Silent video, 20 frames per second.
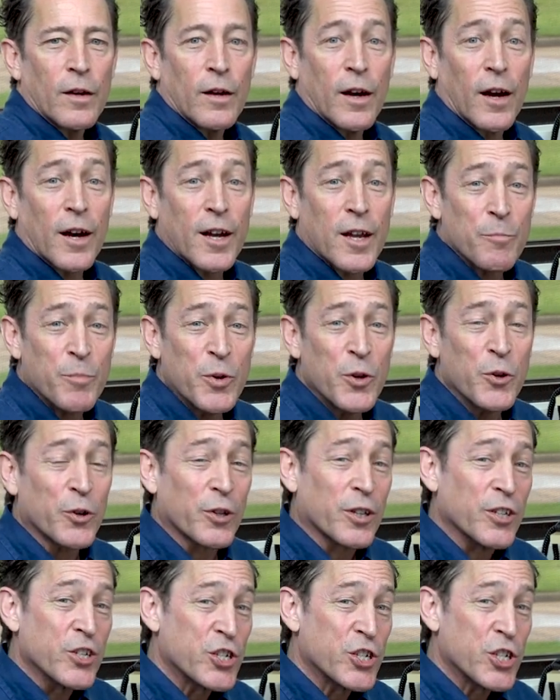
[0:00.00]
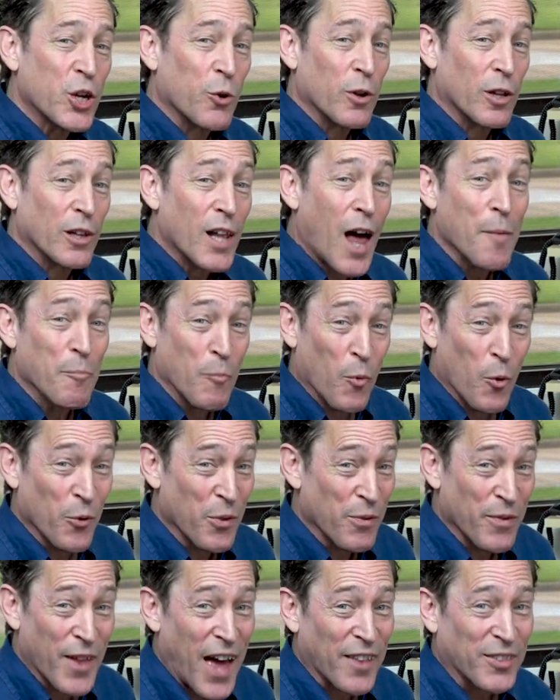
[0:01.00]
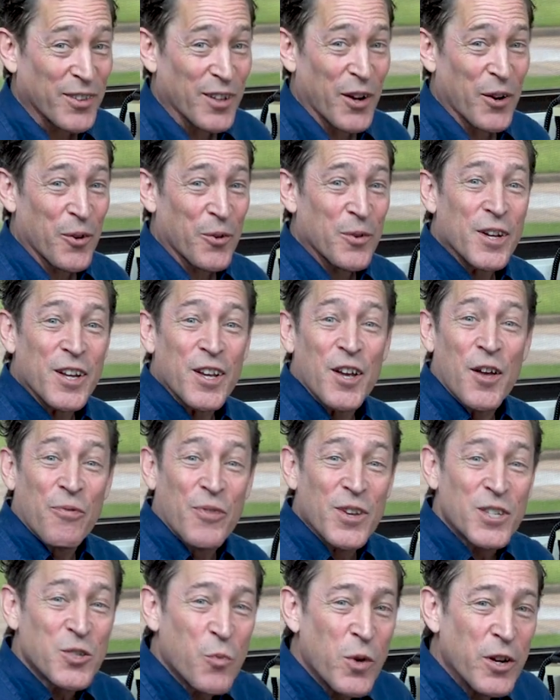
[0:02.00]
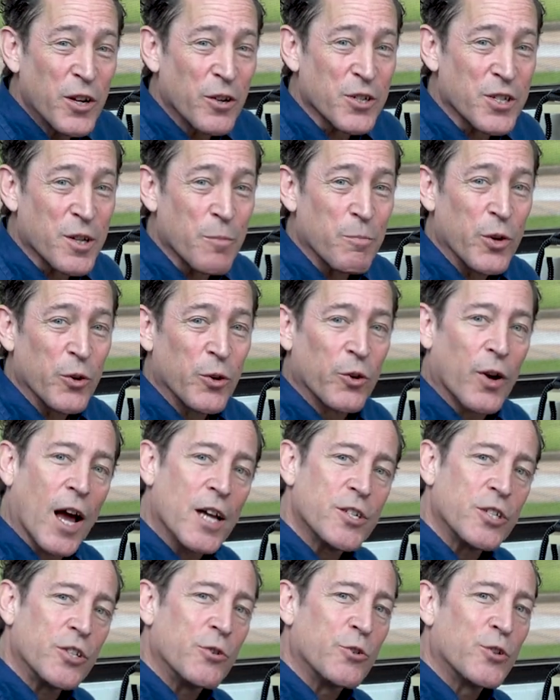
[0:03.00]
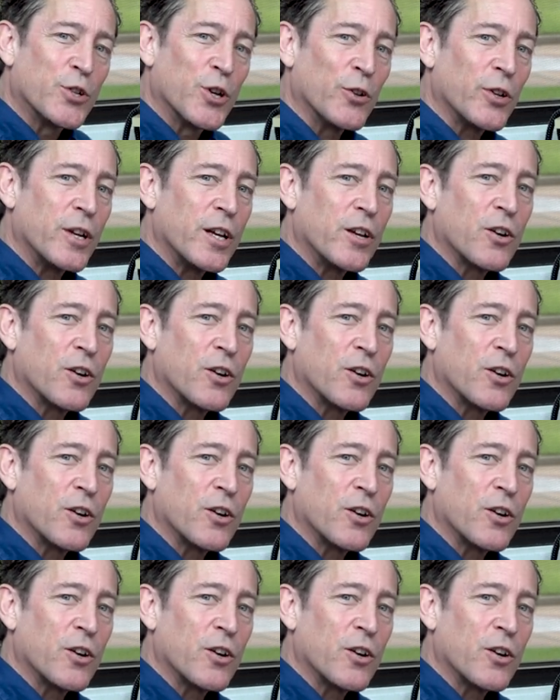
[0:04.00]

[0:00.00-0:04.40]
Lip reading: A computer can show a lot more than that, though. This Windows computer has a utility